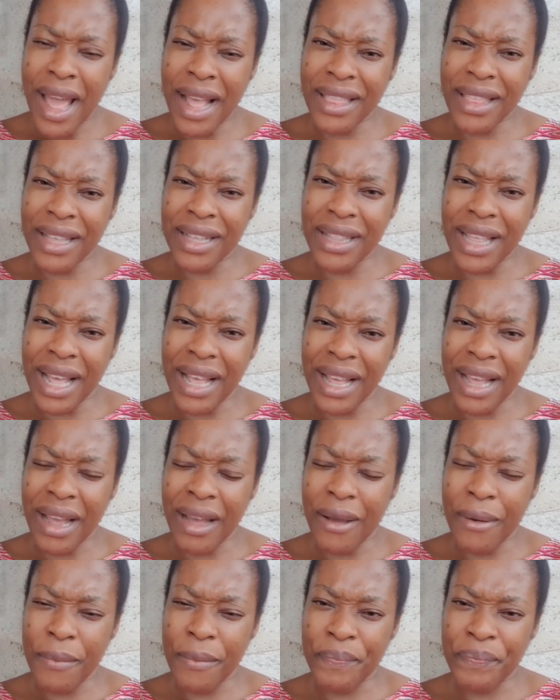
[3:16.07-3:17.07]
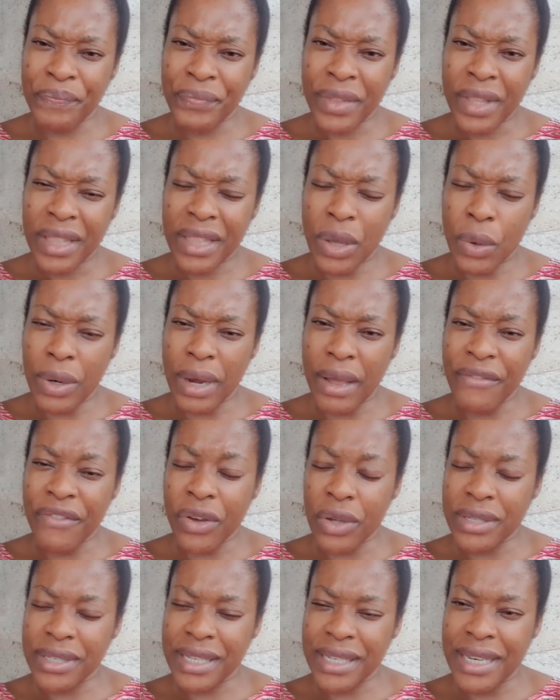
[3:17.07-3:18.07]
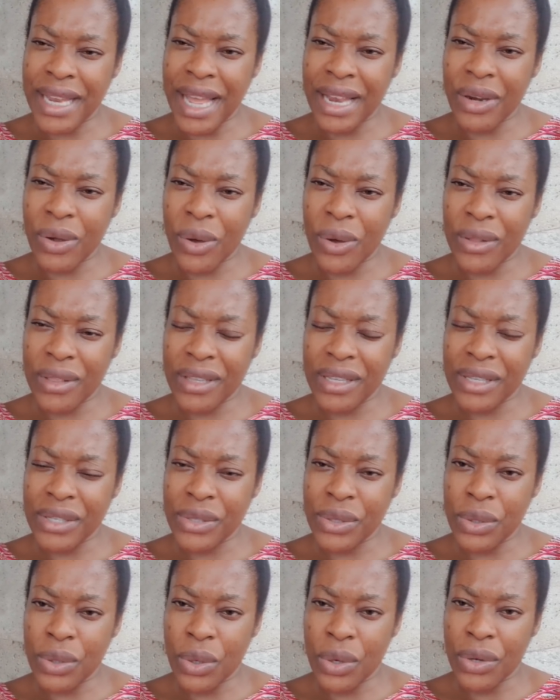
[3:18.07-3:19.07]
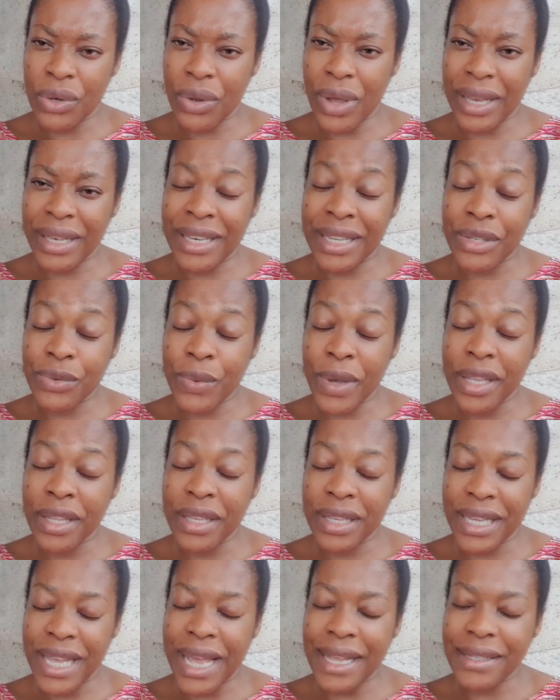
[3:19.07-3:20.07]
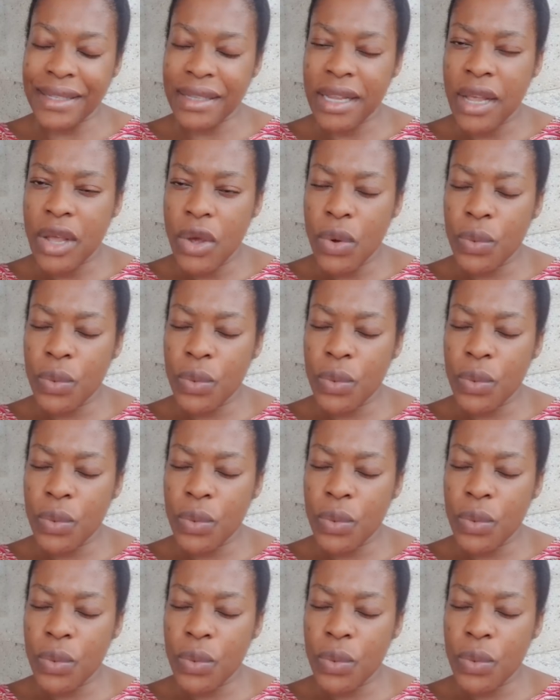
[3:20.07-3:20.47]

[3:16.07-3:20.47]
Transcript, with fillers: i think that um, they would have considered all these you know you know at least when yes